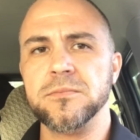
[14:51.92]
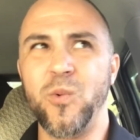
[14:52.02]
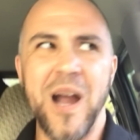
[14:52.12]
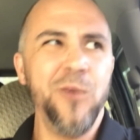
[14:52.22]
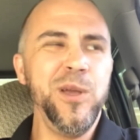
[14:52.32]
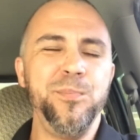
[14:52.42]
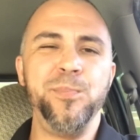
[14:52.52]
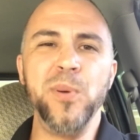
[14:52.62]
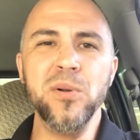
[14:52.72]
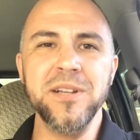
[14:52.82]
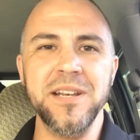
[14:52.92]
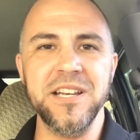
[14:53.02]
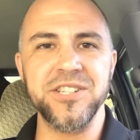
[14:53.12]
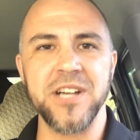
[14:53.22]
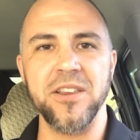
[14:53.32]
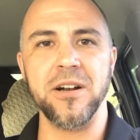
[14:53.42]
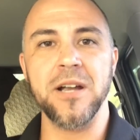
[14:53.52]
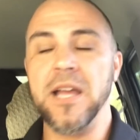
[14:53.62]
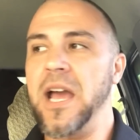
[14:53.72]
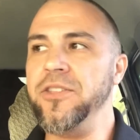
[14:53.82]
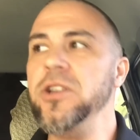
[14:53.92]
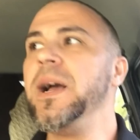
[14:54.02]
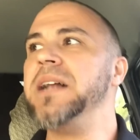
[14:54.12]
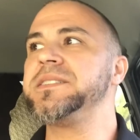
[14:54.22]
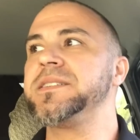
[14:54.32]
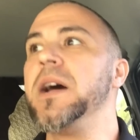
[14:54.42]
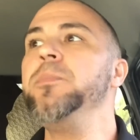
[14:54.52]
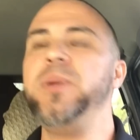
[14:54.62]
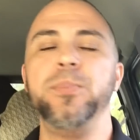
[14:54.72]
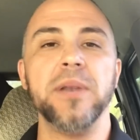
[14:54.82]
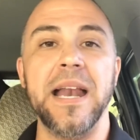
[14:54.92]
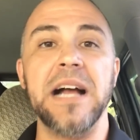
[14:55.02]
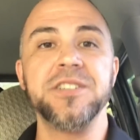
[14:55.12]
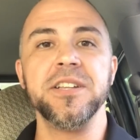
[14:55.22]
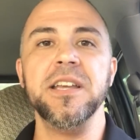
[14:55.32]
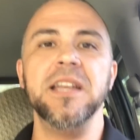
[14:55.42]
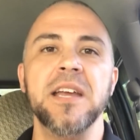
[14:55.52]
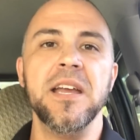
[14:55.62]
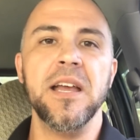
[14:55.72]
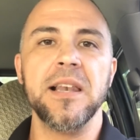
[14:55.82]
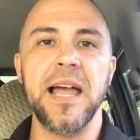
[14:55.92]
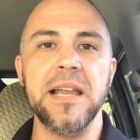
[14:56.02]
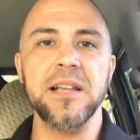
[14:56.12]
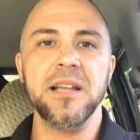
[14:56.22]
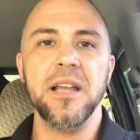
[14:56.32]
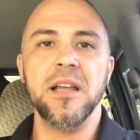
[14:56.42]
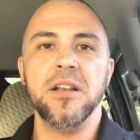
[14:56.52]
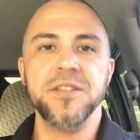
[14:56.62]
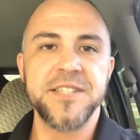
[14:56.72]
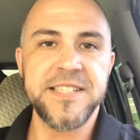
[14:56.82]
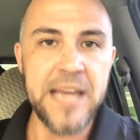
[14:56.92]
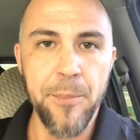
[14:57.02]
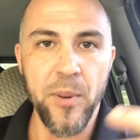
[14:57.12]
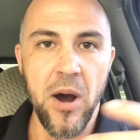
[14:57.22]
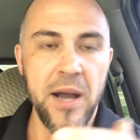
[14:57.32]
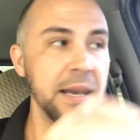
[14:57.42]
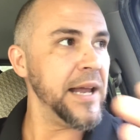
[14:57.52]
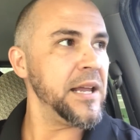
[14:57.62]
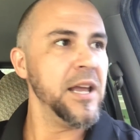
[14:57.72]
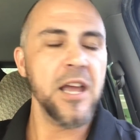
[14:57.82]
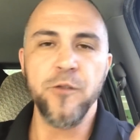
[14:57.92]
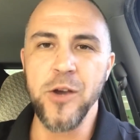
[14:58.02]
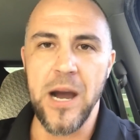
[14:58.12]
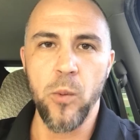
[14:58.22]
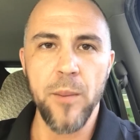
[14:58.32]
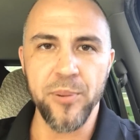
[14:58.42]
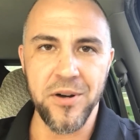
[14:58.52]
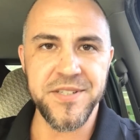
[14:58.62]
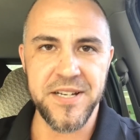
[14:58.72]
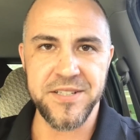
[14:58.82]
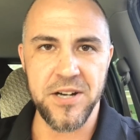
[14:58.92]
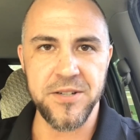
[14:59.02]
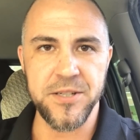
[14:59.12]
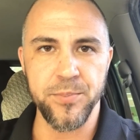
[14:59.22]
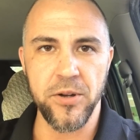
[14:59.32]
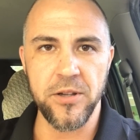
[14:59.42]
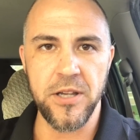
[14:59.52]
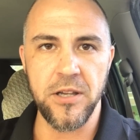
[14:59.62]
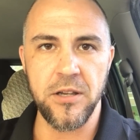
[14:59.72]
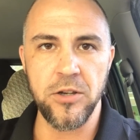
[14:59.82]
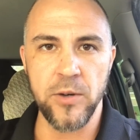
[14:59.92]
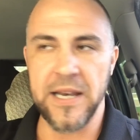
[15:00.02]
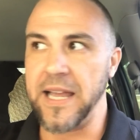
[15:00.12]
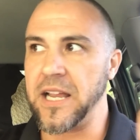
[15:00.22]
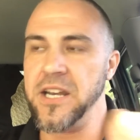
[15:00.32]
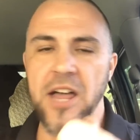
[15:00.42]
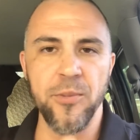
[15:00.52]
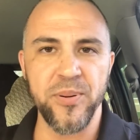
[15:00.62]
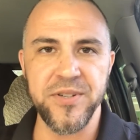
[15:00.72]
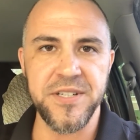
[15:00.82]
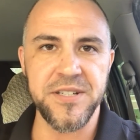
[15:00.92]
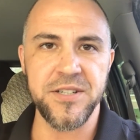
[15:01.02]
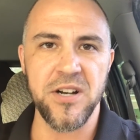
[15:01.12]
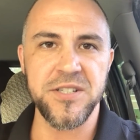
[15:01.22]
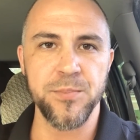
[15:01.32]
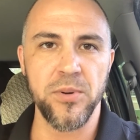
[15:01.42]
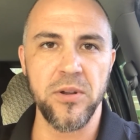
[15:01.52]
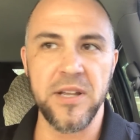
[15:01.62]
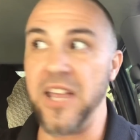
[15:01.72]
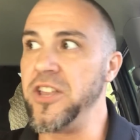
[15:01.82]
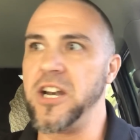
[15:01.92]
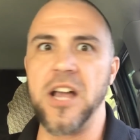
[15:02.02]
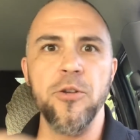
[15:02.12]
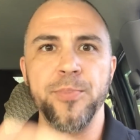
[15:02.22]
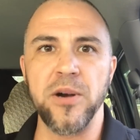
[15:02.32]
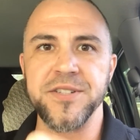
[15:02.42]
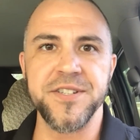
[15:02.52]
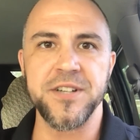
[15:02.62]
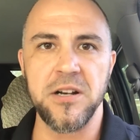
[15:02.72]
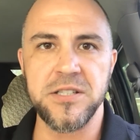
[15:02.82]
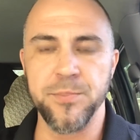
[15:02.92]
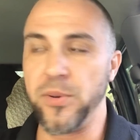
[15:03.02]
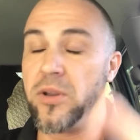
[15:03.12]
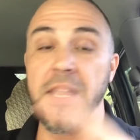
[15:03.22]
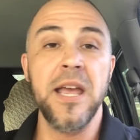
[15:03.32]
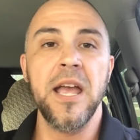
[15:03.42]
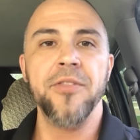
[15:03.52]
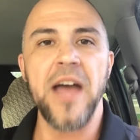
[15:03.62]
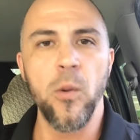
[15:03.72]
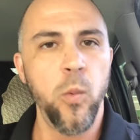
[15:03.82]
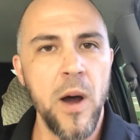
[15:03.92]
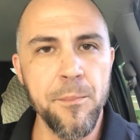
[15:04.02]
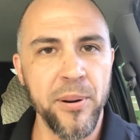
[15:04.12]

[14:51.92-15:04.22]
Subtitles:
Why are we bullying each other? And then you got some people that actually, like, step on, like, If you got one person that starts to bully, you'll get like another person that starts to bully, and then another person starts to bully that one